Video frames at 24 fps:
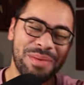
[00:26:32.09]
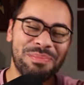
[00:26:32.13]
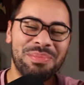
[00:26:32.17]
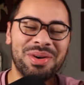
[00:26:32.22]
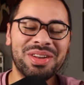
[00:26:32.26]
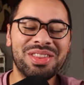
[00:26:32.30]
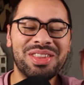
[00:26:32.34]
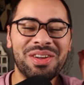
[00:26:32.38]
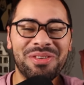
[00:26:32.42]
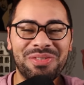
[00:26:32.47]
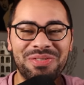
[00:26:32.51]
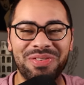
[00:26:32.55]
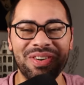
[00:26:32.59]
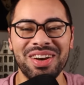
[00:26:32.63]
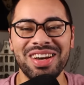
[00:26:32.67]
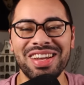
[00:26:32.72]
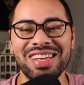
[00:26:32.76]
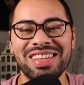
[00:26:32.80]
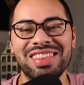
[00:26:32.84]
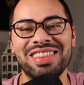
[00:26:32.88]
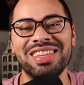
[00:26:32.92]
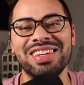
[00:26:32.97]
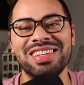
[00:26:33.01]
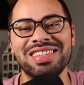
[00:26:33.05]
But the
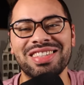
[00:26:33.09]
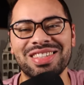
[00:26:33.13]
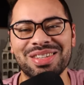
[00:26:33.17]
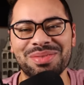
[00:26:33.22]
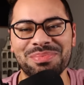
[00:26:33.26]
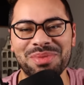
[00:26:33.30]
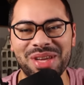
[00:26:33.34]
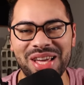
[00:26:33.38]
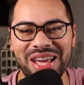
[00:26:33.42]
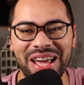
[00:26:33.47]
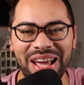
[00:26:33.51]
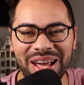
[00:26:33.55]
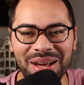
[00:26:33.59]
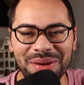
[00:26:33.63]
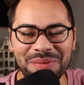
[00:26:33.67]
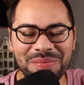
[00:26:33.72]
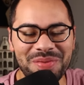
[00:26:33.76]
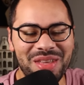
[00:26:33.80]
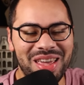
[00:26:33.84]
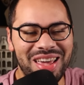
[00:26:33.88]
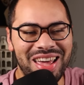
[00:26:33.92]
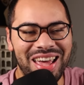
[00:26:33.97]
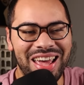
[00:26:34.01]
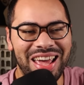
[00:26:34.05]
funny thing to me
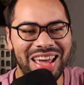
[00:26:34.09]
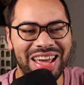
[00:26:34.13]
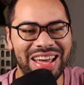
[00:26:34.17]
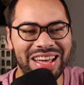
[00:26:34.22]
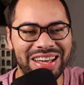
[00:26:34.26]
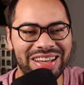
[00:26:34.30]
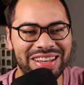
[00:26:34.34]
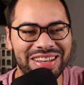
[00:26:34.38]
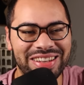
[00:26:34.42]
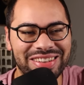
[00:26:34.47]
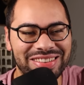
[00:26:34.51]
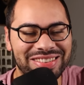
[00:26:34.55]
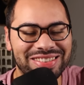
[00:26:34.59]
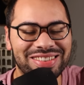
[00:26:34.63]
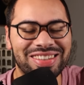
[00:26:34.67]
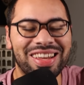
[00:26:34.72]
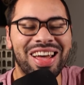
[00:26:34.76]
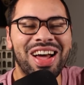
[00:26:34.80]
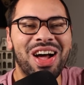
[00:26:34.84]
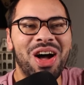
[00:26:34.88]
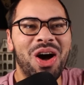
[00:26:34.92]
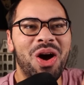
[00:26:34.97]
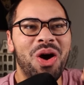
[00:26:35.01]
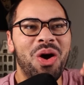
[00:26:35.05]
is
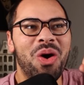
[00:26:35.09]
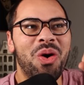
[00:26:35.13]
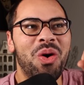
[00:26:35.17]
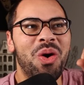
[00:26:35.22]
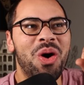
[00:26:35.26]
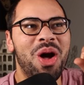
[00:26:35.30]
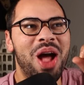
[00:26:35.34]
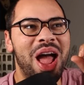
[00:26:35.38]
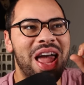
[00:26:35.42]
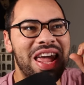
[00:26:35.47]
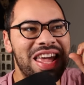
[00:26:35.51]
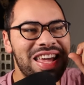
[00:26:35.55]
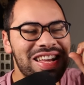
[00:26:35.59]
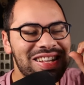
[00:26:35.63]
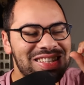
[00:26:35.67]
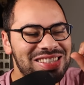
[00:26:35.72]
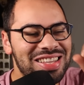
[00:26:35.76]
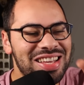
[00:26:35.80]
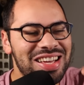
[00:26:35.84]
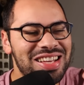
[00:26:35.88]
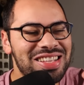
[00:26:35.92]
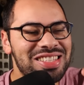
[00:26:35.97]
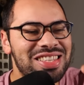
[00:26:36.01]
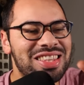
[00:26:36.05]
he
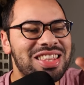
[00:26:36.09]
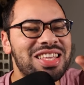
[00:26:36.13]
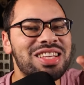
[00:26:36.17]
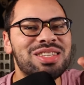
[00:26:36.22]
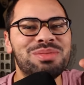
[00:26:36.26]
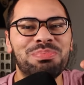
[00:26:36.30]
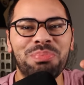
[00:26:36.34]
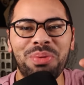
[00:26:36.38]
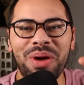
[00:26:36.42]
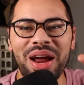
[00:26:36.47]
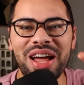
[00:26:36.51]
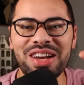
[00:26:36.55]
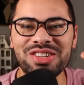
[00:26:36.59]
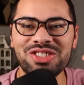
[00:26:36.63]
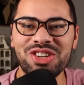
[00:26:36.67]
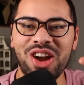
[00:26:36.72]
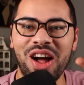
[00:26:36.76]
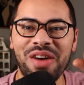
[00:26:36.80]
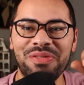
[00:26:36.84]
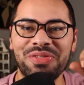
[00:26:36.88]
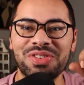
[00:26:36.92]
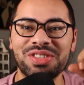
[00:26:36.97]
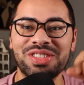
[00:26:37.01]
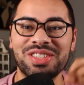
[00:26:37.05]
says these branch
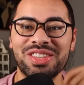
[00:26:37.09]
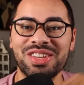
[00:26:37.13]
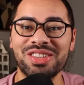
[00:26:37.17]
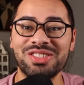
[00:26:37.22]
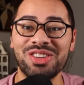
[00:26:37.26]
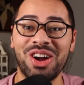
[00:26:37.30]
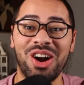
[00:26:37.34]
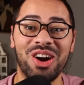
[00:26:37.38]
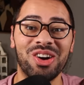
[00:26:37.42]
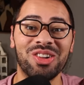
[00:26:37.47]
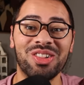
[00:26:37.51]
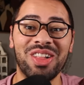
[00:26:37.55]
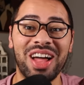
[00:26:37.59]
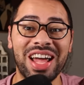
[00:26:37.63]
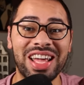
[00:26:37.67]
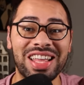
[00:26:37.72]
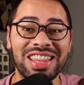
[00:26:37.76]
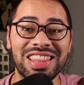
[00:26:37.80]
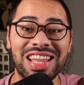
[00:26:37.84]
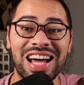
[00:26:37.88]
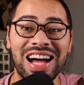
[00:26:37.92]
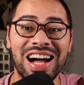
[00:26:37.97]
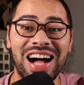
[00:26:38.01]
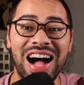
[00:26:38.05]
offices are
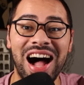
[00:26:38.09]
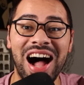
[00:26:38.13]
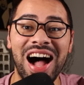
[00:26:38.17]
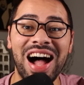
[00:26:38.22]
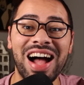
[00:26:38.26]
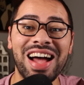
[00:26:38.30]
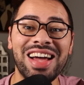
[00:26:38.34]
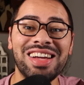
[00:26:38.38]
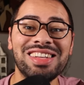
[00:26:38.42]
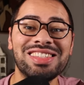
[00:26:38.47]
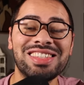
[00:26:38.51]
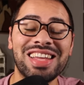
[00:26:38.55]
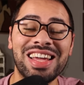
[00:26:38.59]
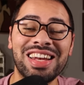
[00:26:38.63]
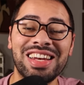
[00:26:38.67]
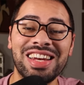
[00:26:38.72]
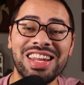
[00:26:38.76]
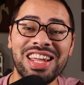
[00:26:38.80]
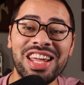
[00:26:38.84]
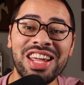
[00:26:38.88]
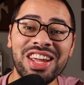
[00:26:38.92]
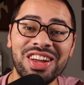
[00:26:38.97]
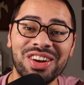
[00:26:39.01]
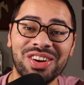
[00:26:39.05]
like the eyes
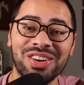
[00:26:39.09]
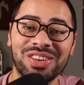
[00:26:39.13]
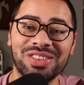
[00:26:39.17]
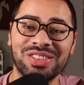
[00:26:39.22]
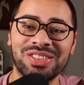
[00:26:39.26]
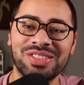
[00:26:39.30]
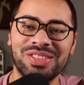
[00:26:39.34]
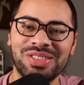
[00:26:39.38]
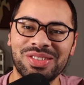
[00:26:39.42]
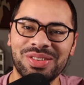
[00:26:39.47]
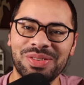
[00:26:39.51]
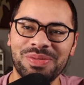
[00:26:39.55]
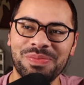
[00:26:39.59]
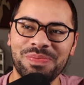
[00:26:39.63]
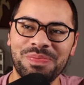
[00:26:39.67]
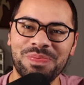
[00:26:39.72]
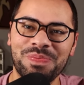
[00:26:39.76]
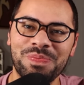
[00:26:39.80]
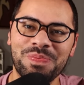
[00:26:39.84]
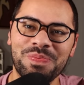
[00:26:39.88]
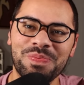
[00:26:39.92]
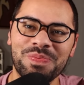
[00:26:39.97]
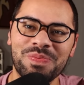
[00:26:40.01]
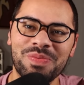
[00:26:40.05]
and ears.
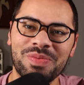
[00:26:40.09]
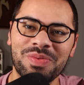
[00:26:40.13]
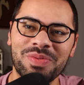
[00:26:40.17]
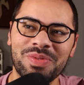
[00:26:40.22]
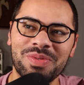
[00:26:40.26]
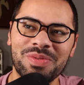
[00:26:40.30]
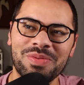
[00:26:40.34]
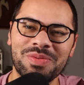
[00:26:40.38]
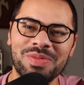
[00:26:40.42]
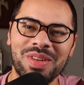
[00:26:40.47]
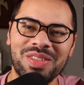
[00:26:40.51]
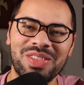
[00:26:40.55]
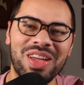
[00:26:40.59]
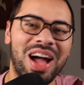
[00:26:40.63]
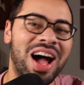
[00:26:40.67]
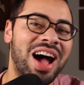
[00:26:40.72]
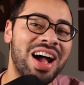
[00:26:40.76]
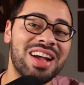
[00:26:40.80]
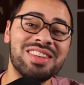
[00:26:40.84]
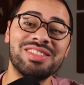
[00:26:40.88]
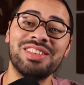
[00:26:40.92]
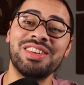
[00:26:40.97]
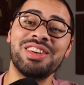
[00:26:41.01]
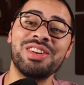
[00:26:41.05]
The
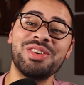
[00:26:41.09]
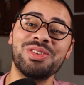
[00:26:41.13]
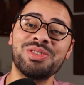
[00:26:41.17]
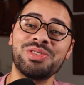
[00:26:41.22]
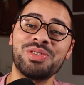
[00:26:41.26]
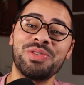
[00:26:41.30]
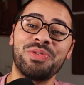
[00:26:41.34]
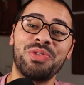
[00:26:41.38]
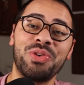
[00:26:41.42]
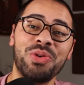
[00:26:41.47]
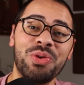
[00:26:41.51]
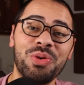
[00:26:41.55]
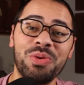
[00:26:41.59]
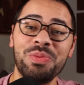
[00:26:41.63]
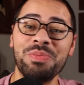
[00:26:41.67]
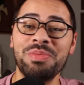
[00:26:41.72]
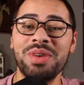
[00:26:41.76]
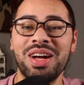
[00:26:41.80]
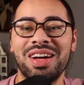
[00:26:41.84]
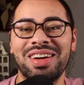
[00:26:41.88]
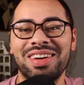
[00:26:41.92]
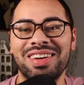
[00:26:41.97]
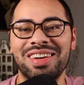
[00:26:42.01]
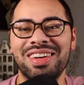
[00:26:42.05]
eyes and ears of
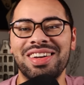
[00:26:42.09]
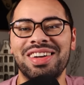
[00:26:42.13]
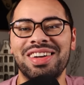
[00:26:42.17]
whom?